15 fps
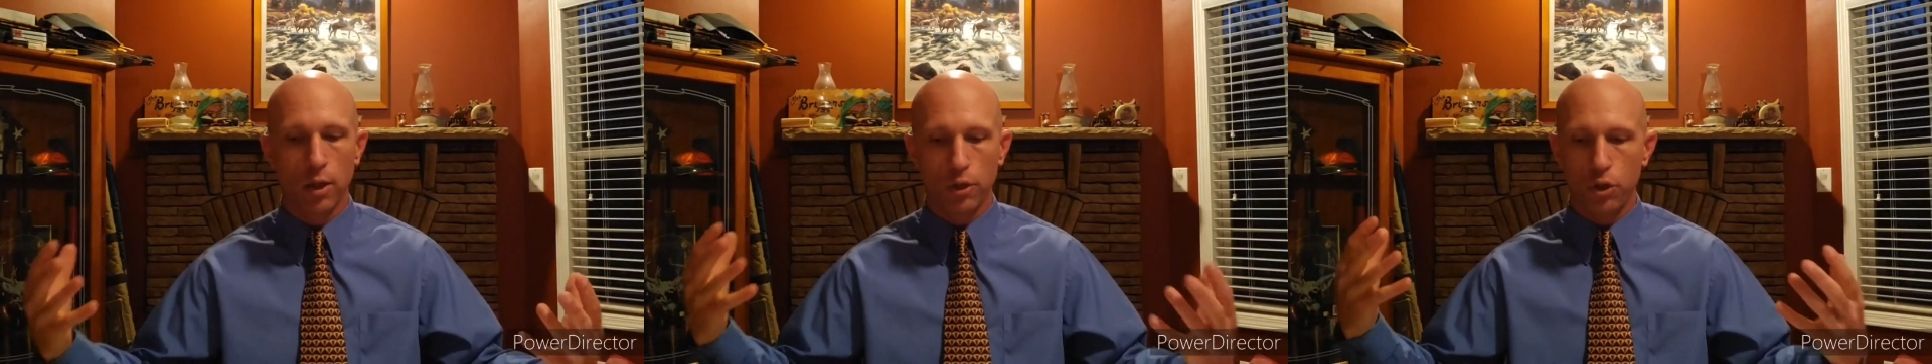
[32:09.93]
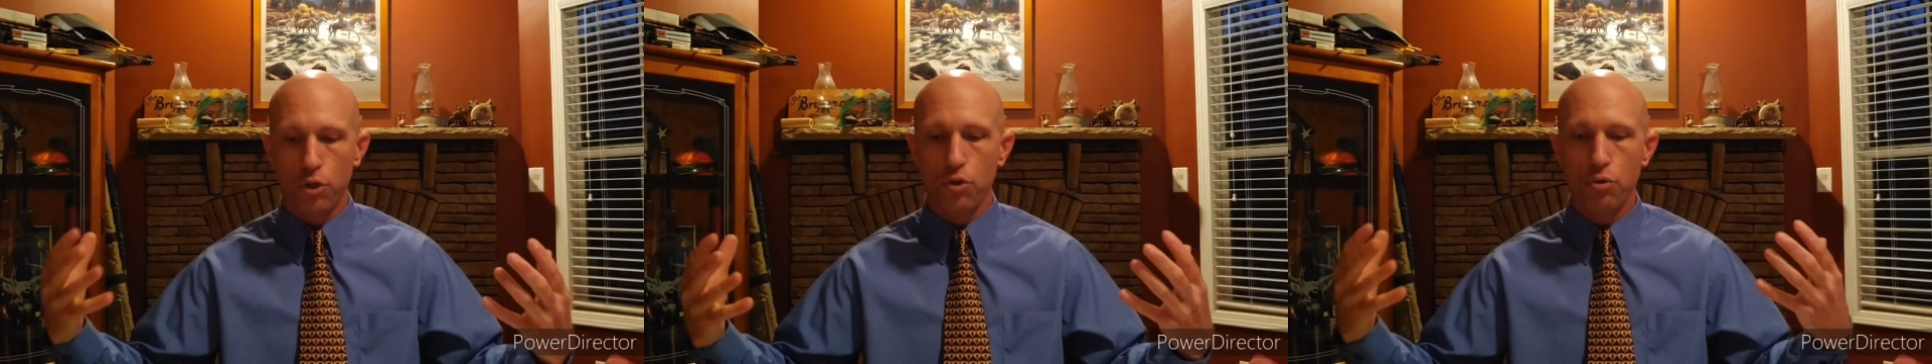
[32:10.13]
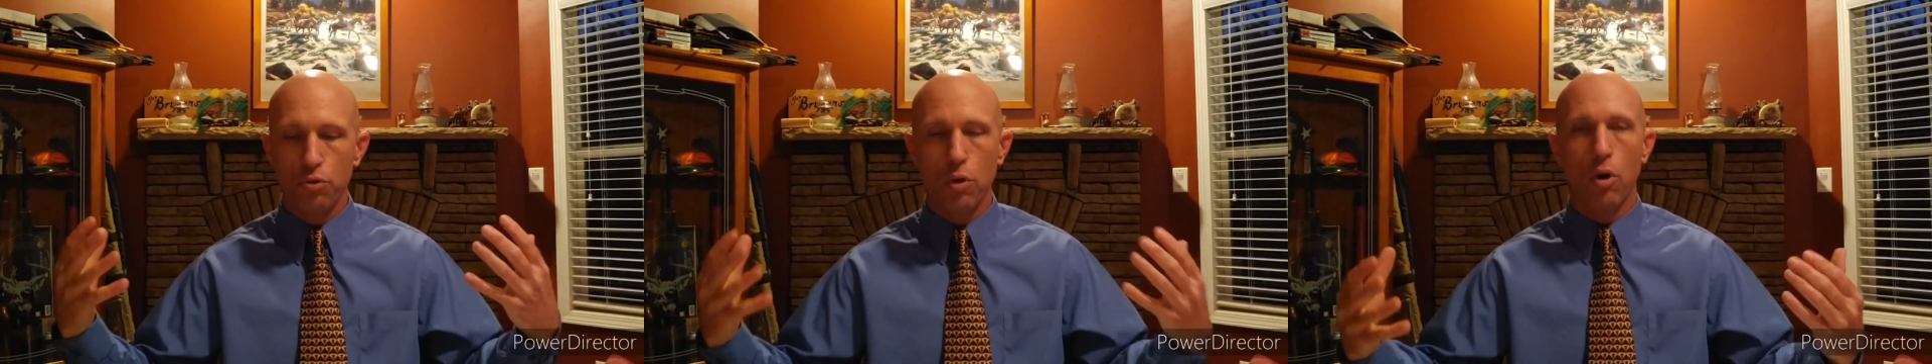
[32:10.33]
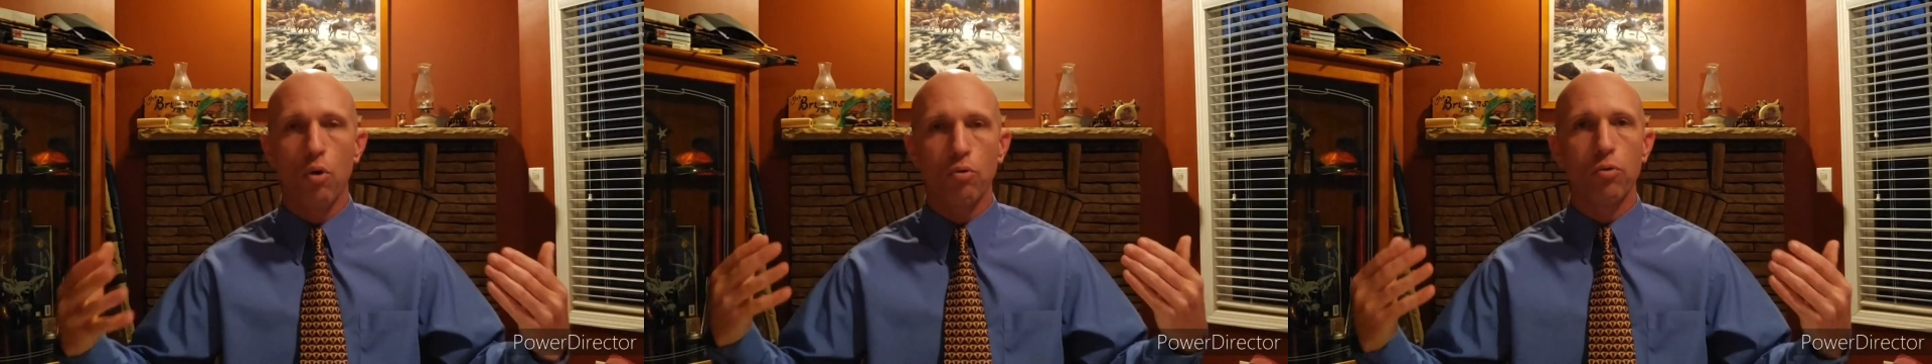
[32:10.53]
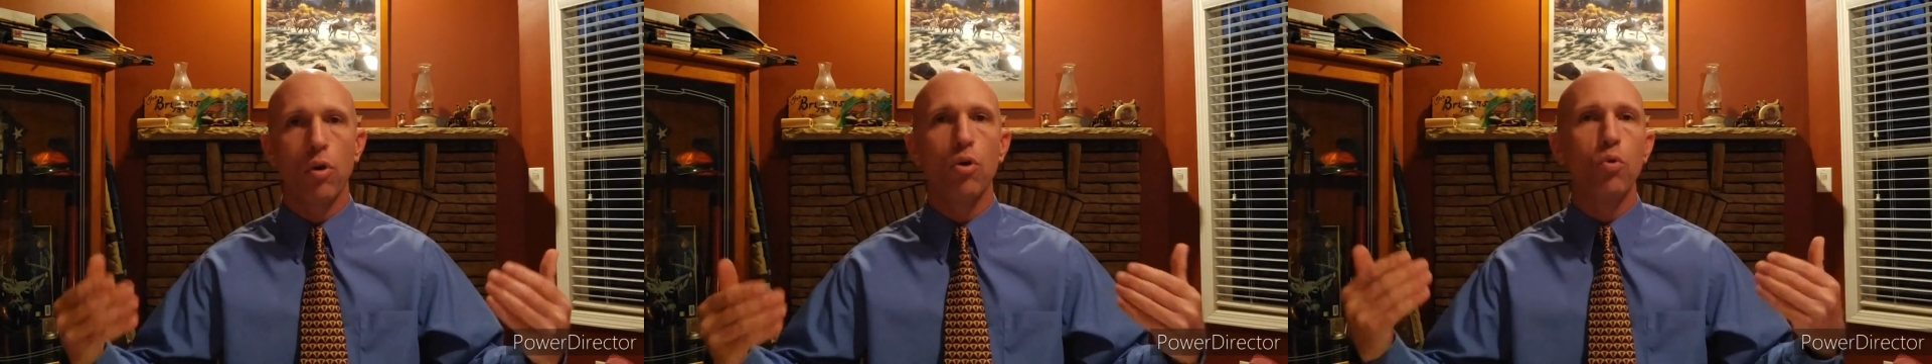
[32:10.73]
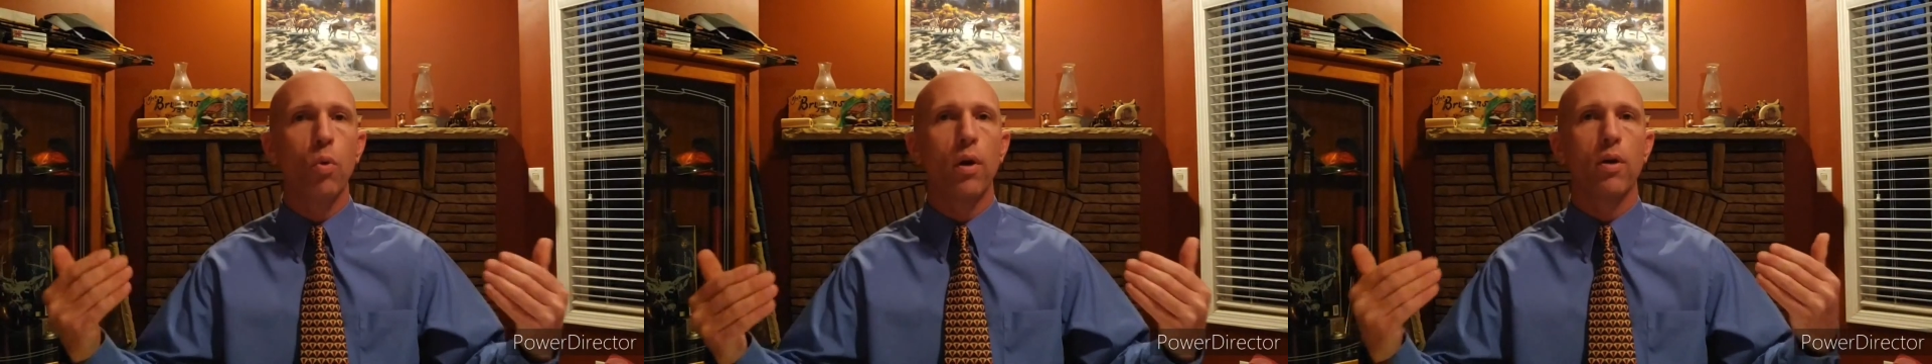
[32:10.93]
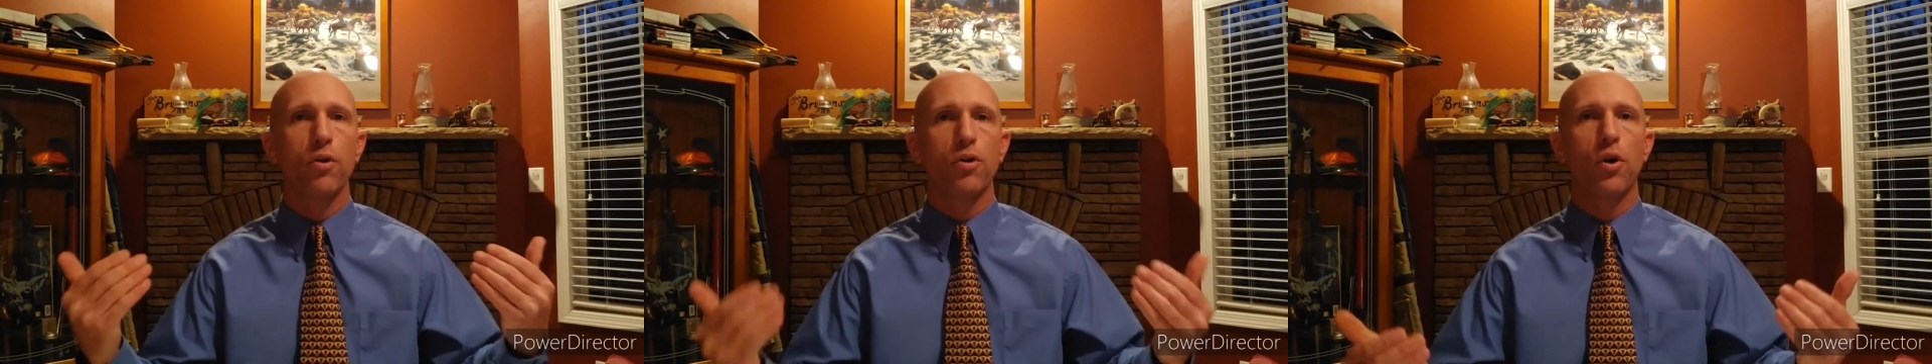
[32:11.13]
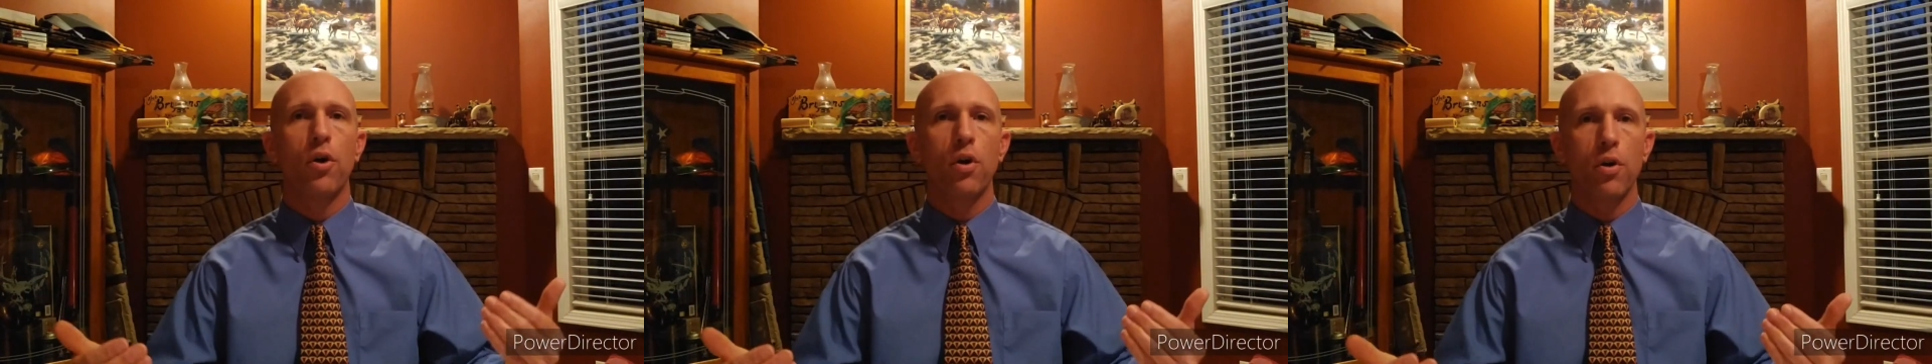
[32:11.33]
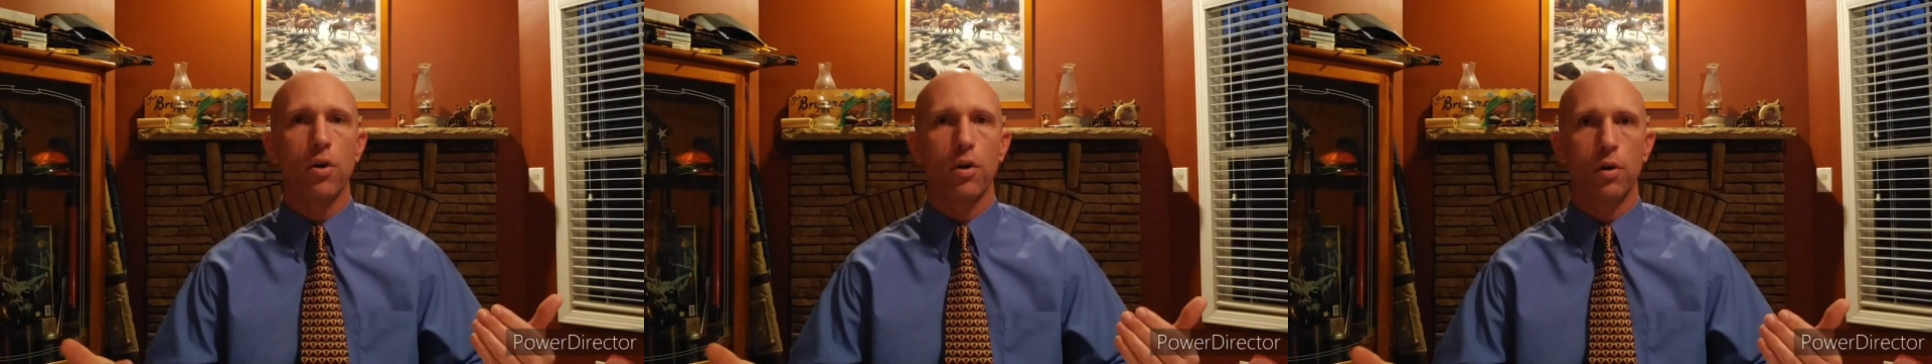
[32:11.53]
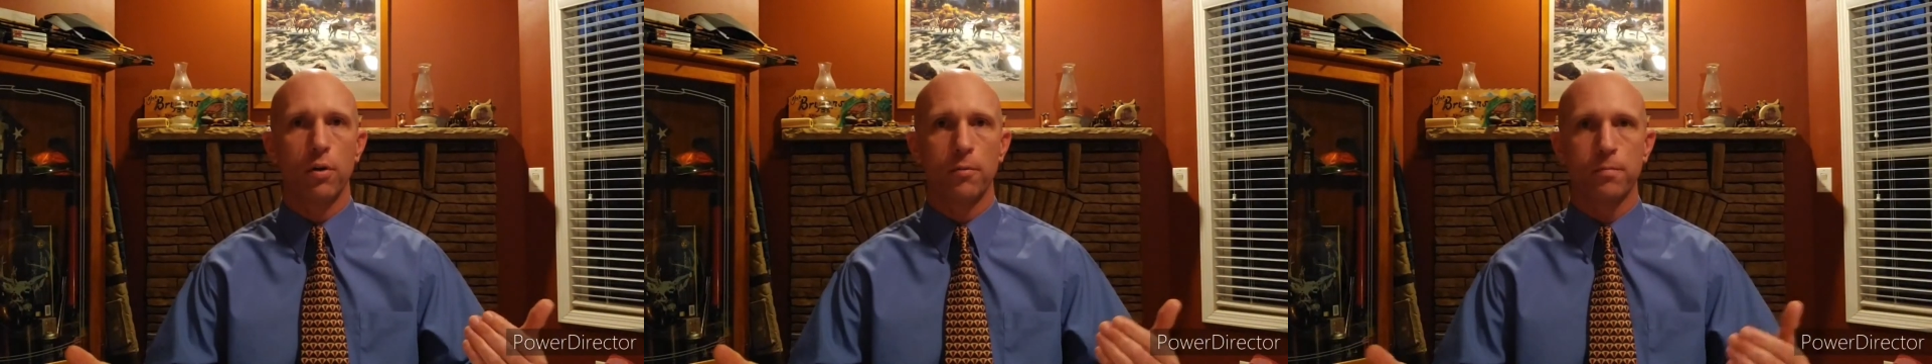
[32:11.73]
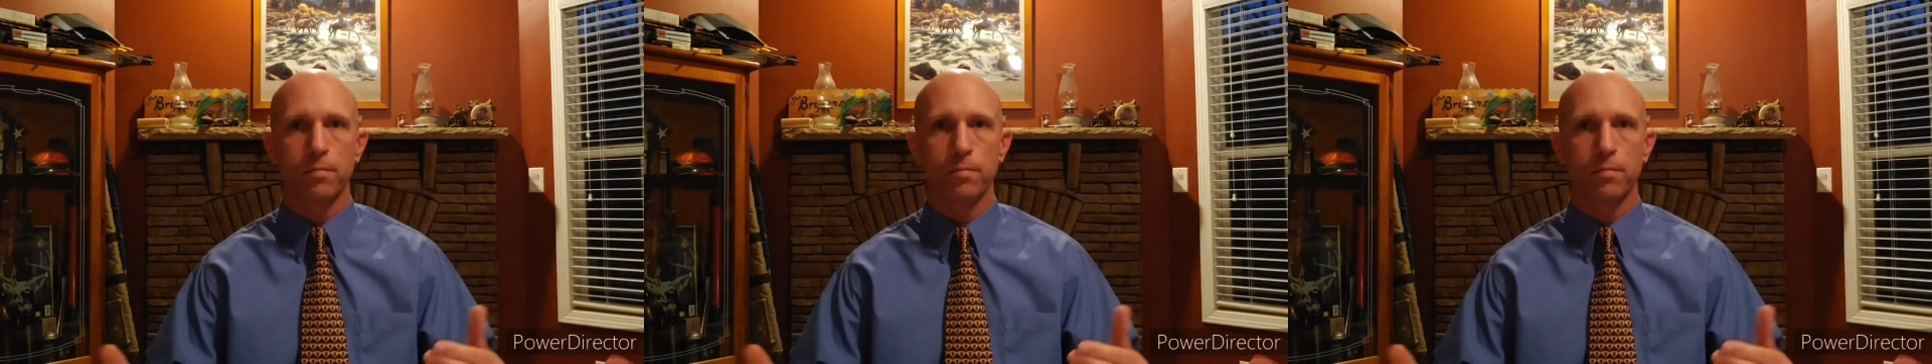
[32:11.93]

you don't know where to turn.